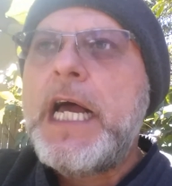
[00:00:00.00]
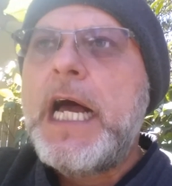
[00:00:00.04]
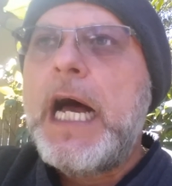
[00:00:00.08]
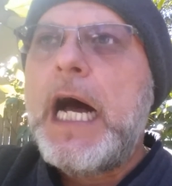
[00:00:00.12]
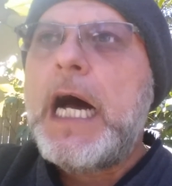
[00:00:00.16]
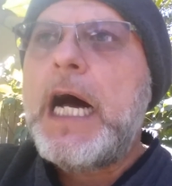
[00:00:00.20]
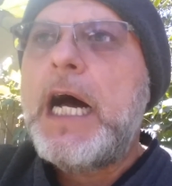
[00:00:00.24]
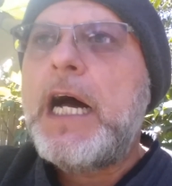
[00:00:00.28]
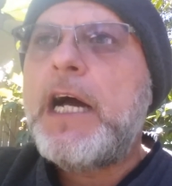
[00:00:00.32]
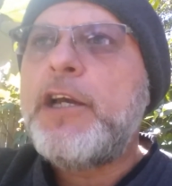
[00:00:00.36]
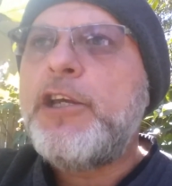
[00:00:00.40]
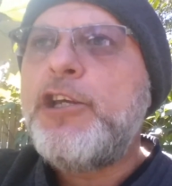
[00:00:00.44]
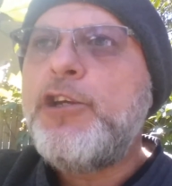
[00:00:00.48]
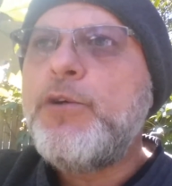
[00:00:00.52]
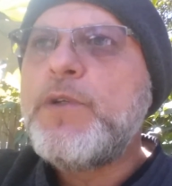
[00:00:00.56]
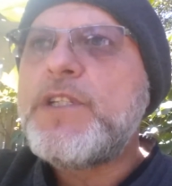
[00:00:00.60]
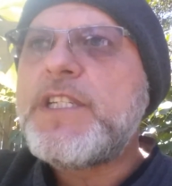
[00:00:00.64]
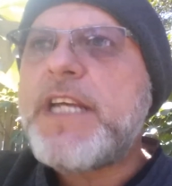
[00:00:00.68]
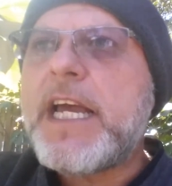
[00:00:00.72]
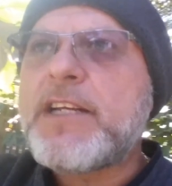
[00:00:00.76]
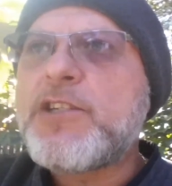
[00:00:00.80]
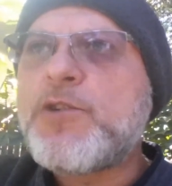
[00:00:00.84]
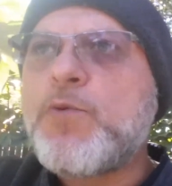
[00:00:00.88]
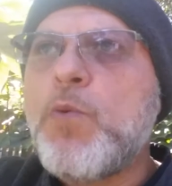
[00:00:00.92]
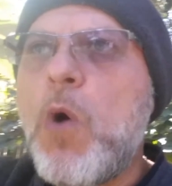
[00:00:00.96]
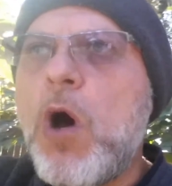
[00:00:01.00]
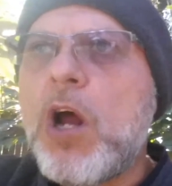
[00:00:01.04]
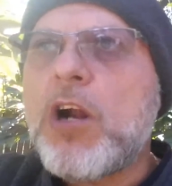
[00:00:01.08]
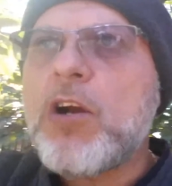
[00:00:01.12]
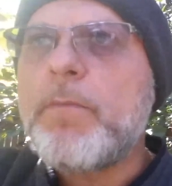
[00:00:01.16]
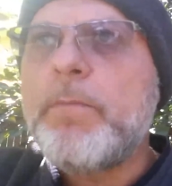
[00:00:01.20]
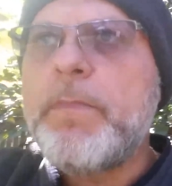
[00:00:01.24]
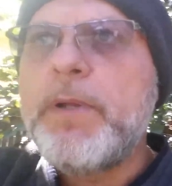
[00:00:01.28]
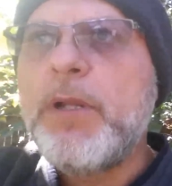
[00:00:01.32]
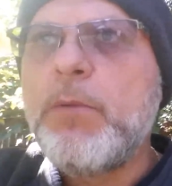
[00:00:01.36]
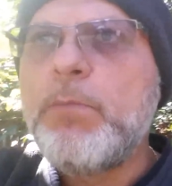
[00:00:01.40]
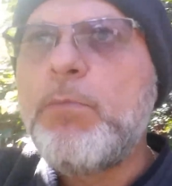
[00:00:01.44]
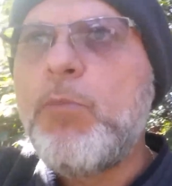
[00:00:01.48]
UTEC's water
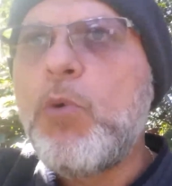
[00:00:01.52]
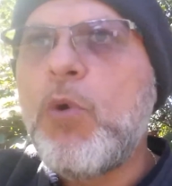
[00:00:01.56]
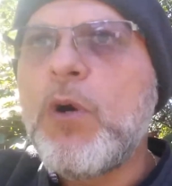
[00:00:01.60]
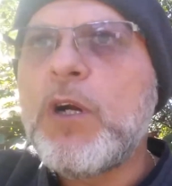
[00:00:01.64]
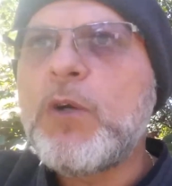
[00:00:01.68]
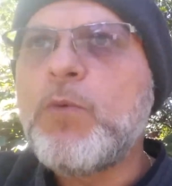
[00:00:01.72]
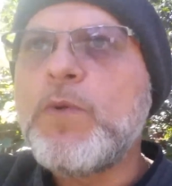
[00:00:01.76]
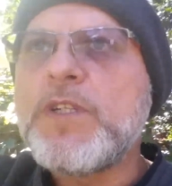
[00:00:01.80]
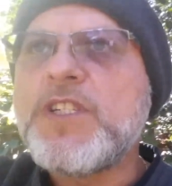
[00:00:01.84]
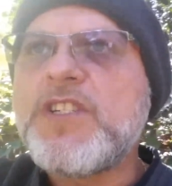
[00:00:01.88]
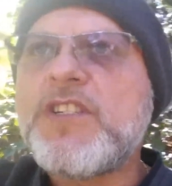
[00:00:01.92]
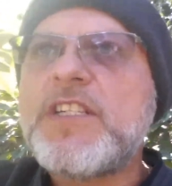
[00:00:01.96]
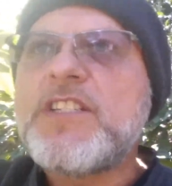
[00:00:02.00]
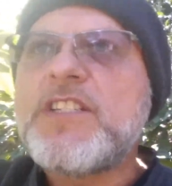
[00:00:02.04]
billboard was